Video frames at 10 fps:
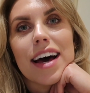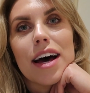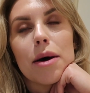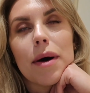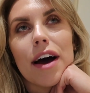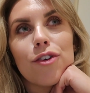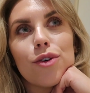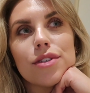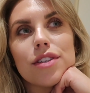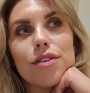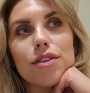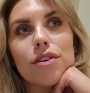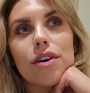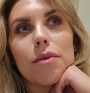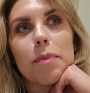um, I also
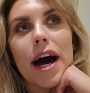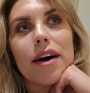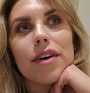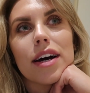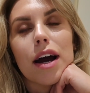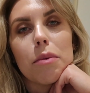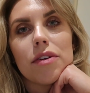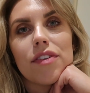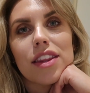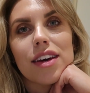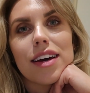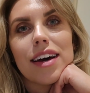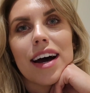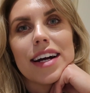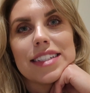thought about a couple of other
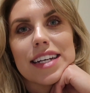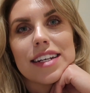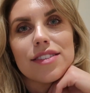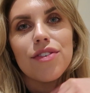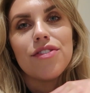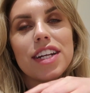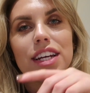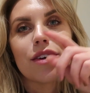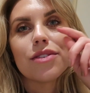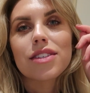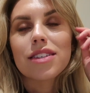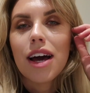ideas for videos